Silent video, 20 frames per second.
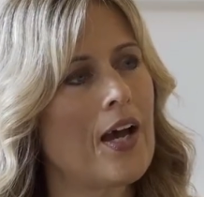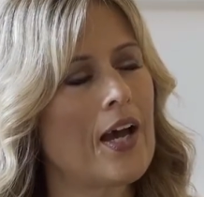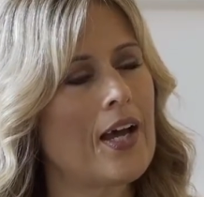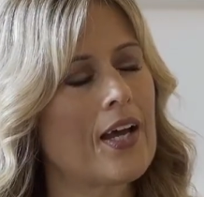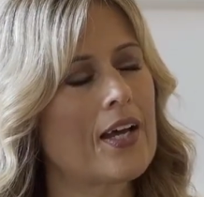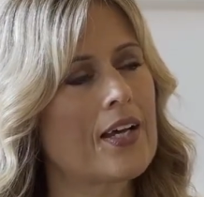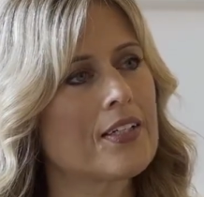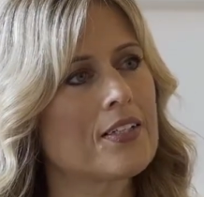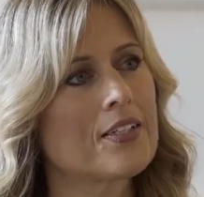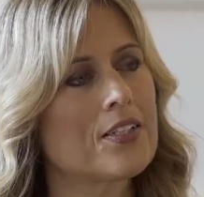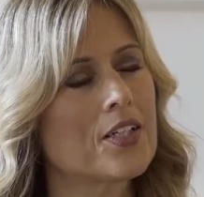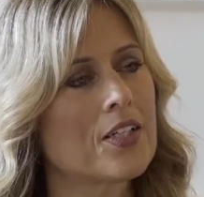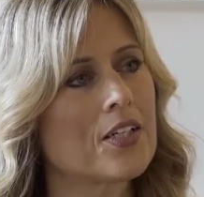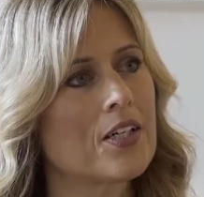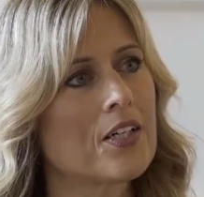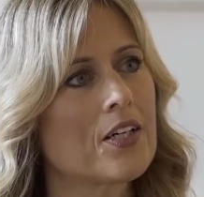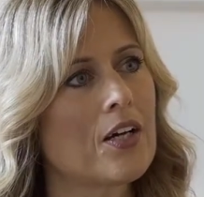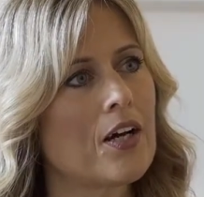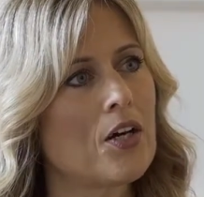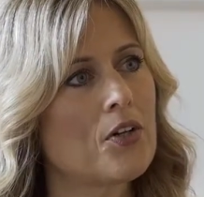And
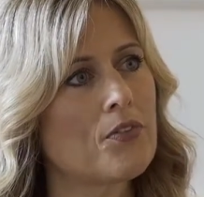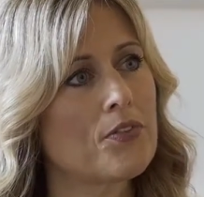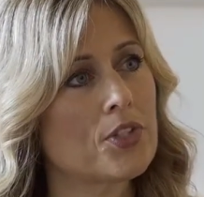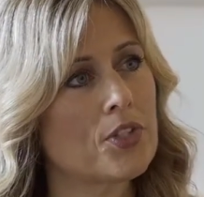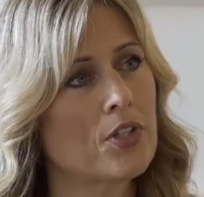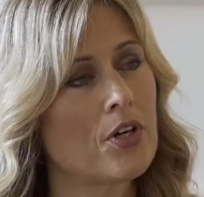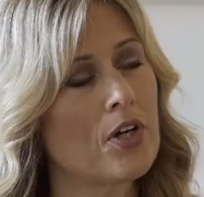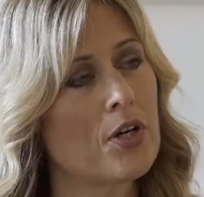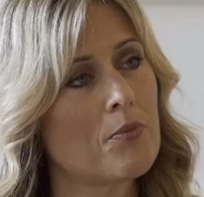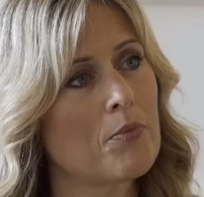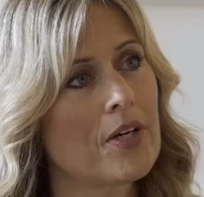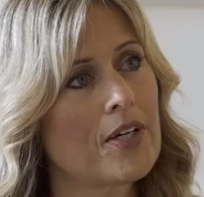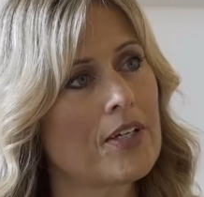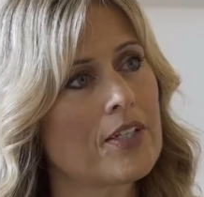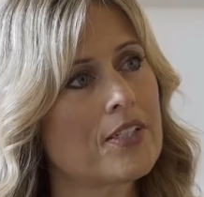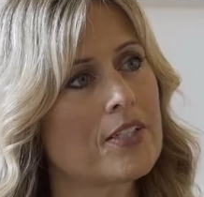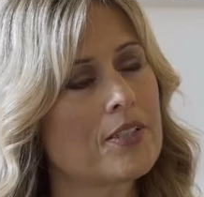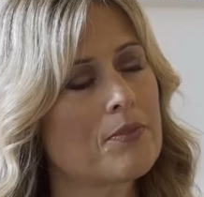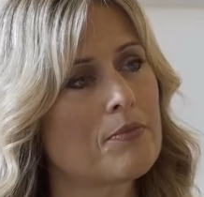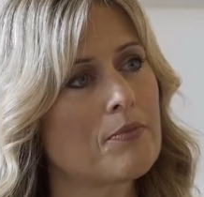over time
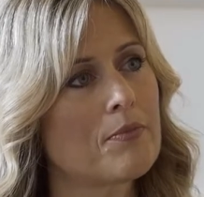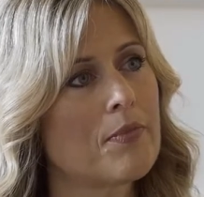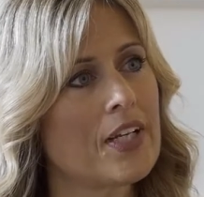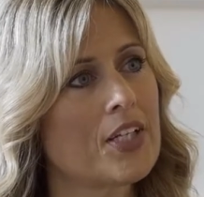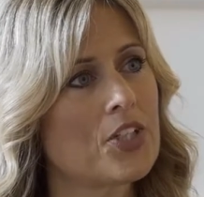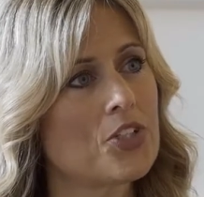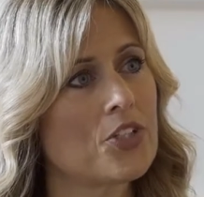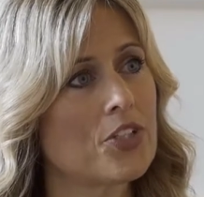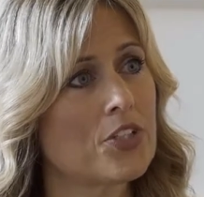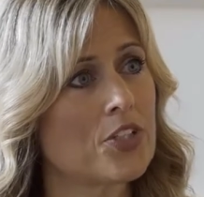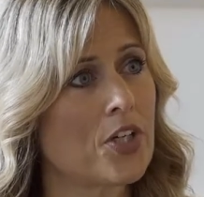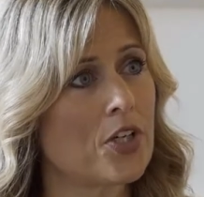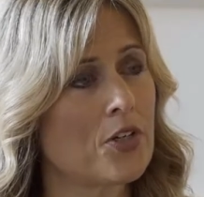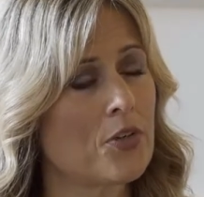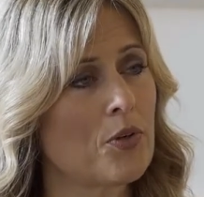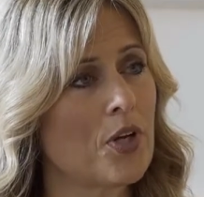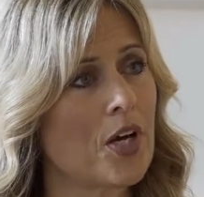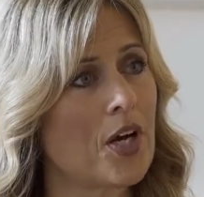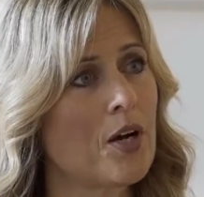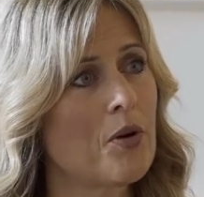I'd managed to
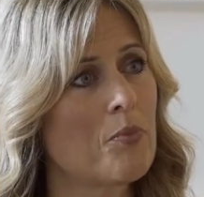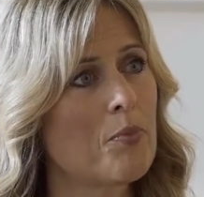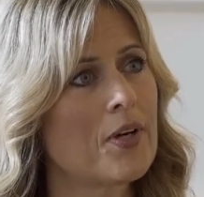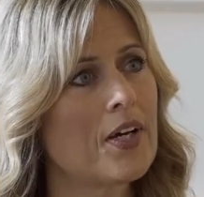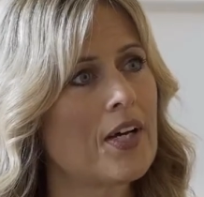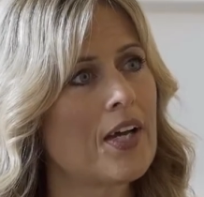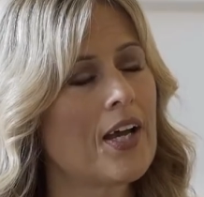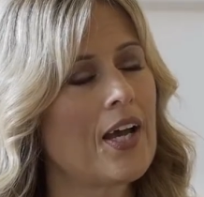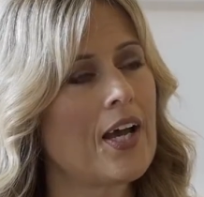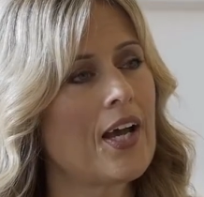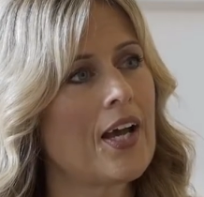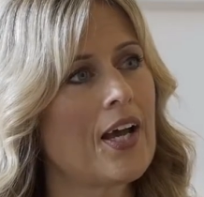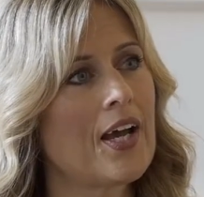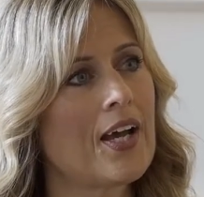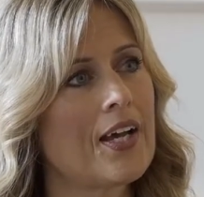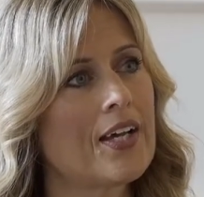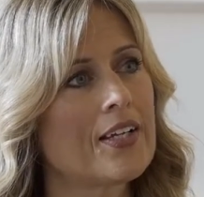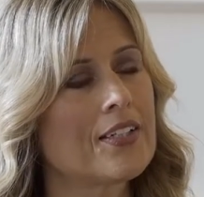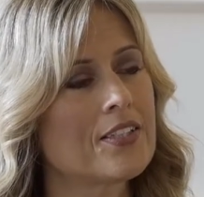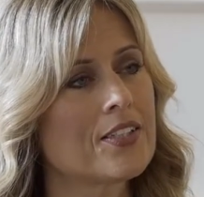tone up
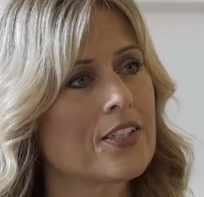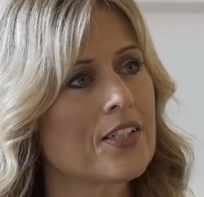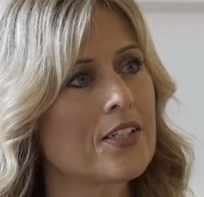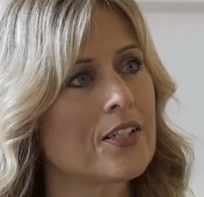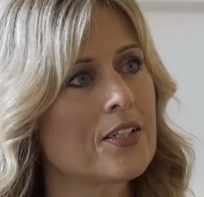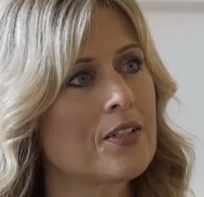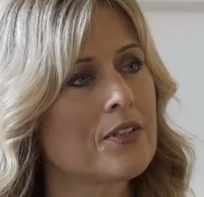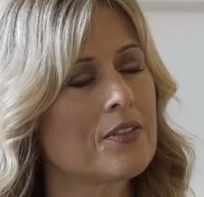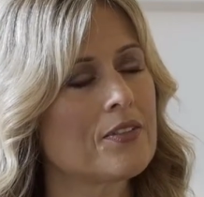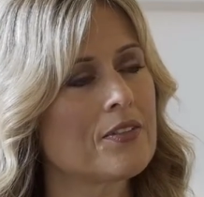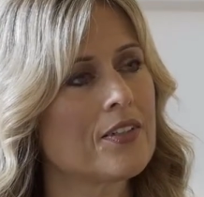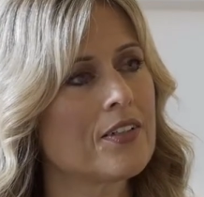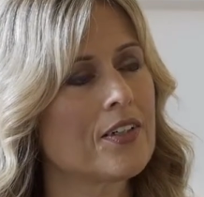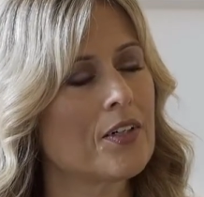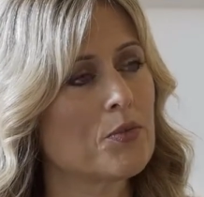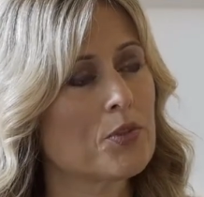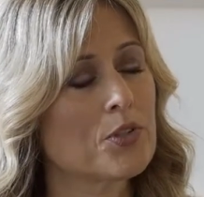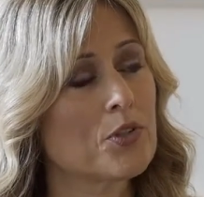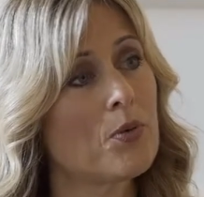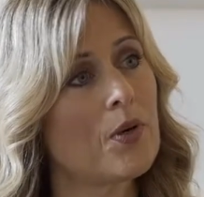and I
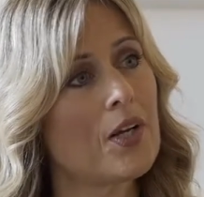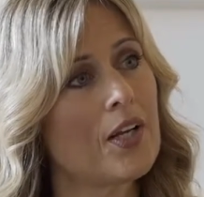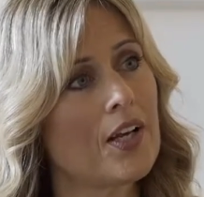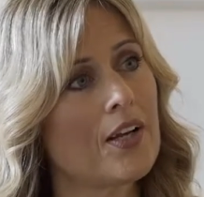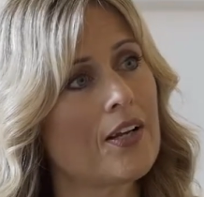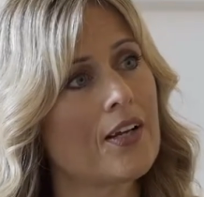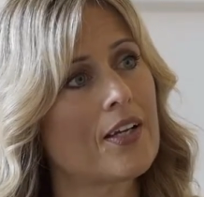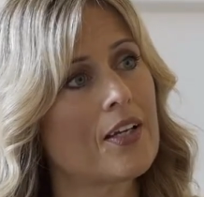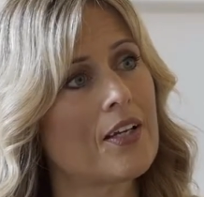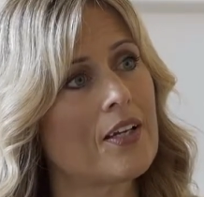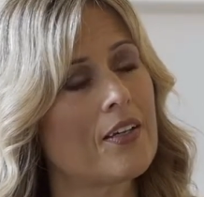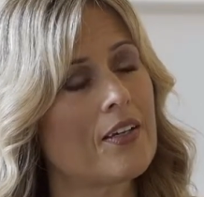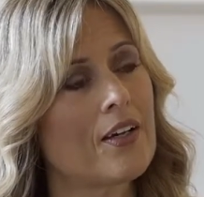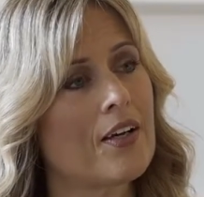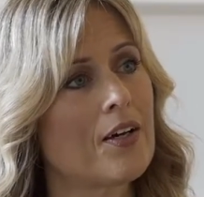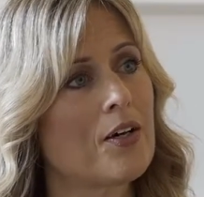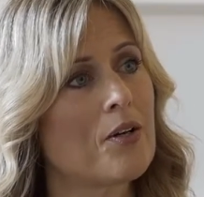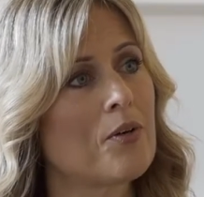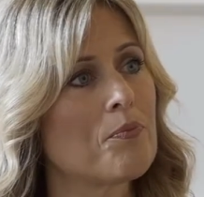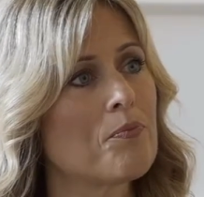was quite lucky
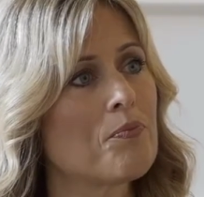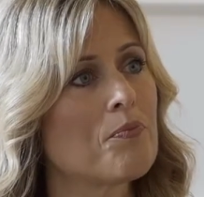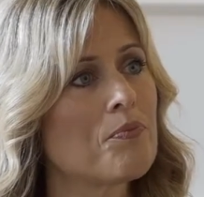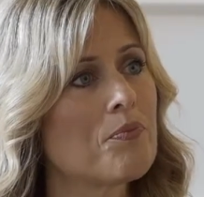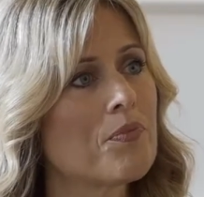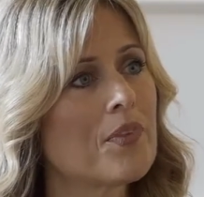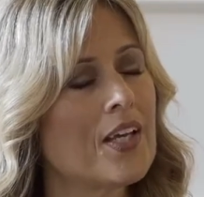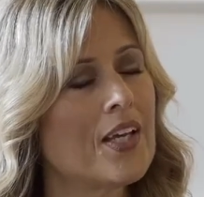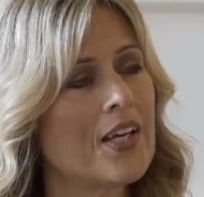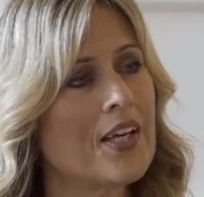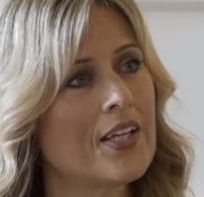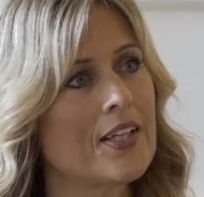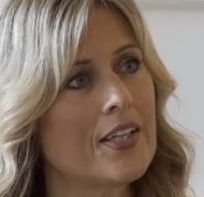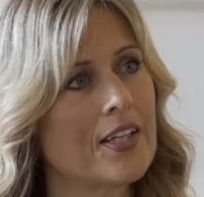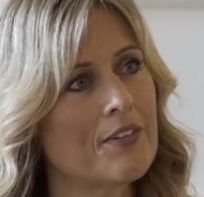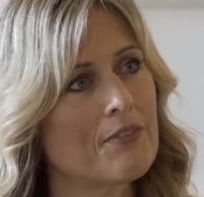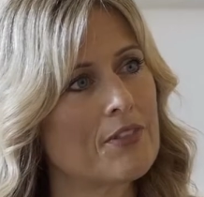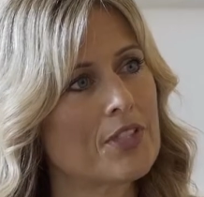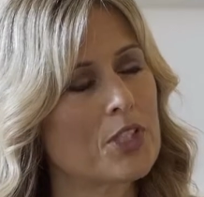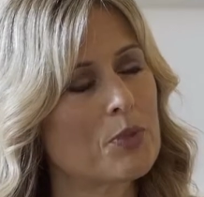in
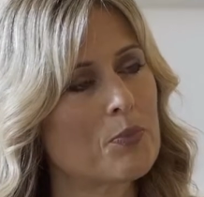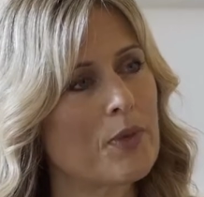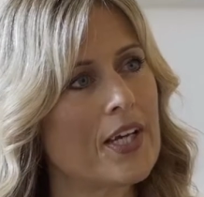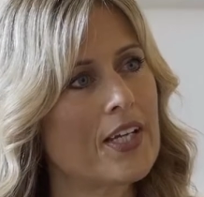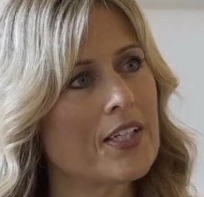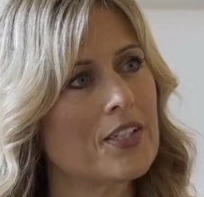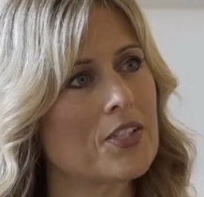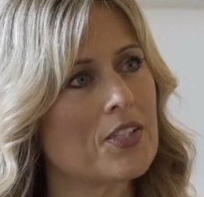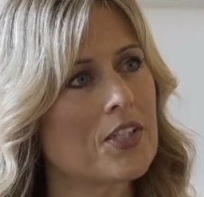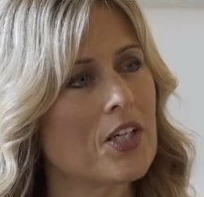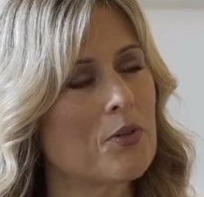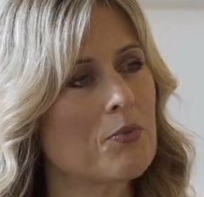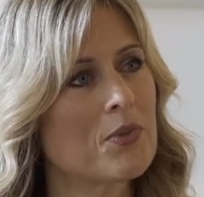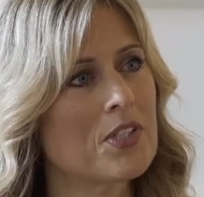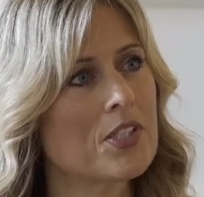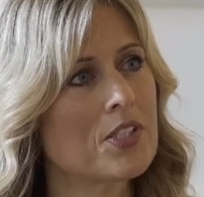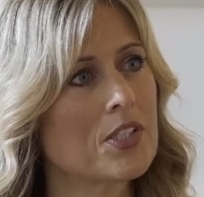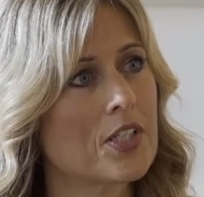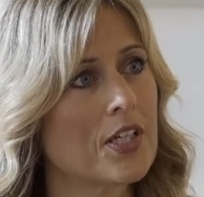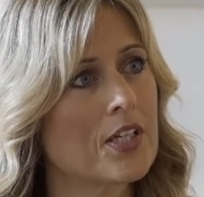that respect. You know,
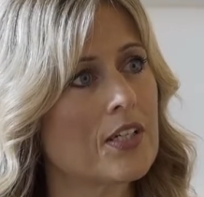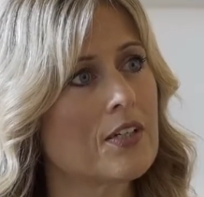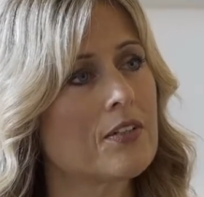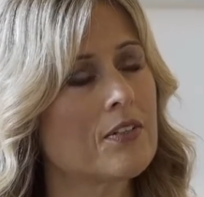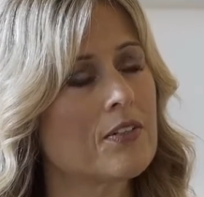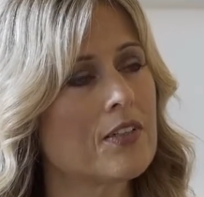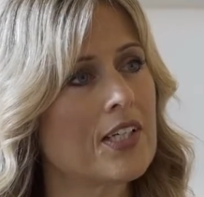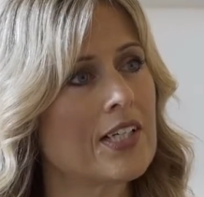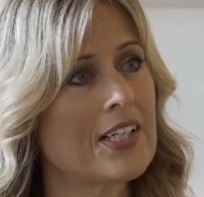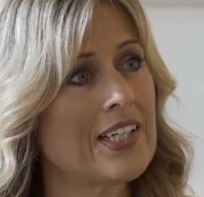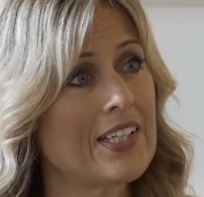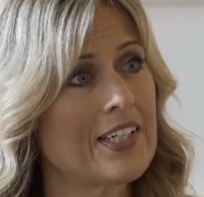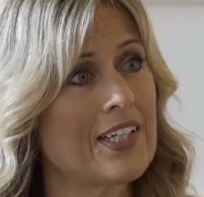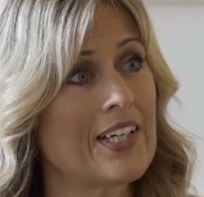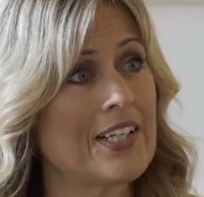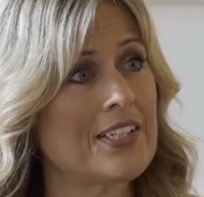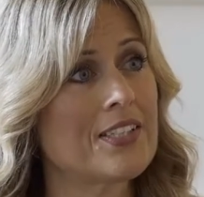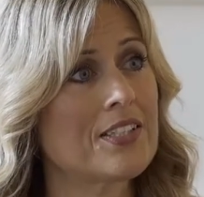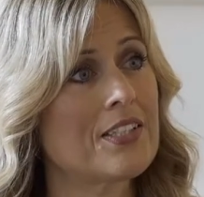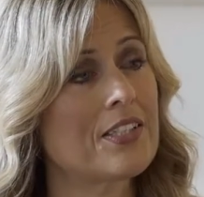my skin and
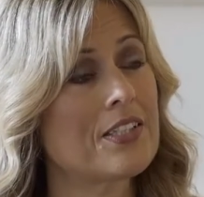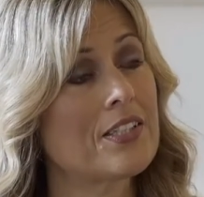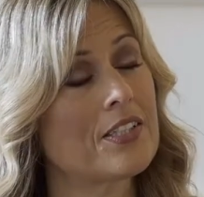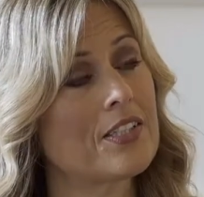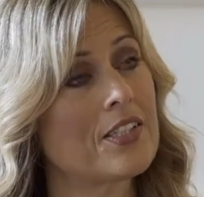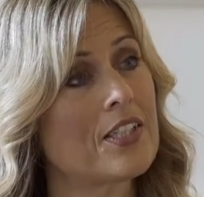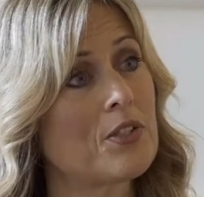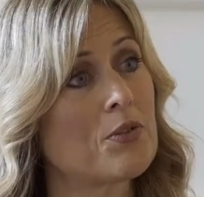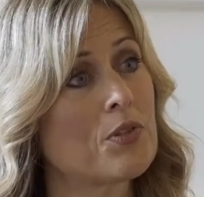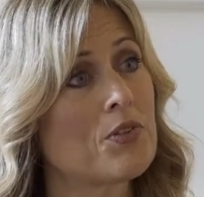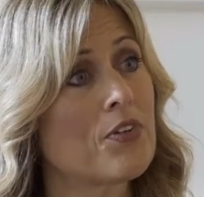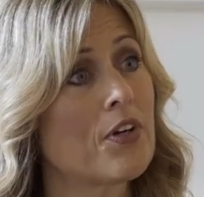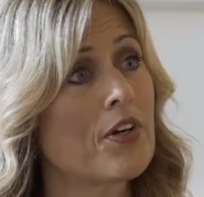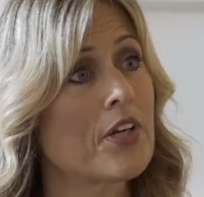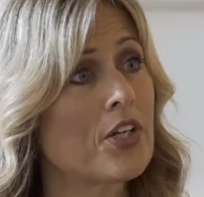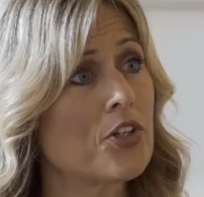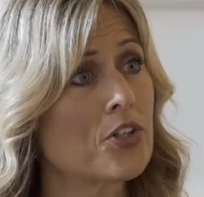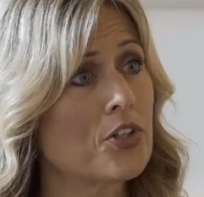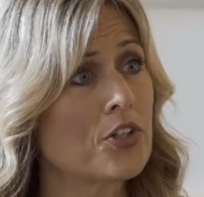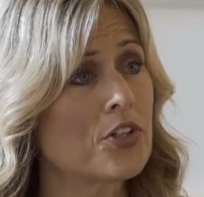elasticity was
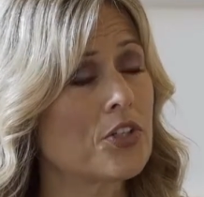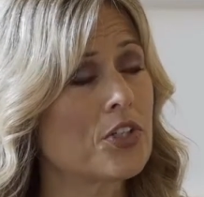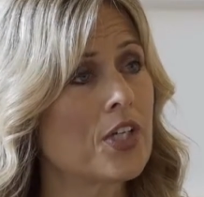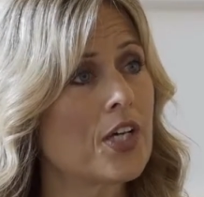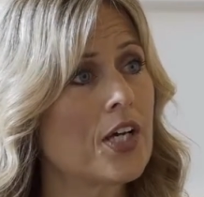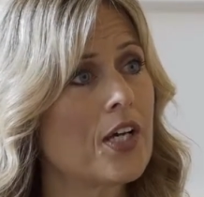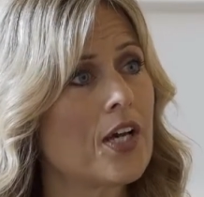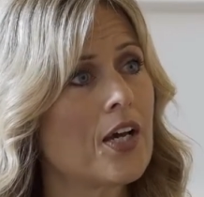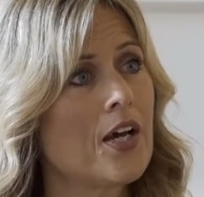very good.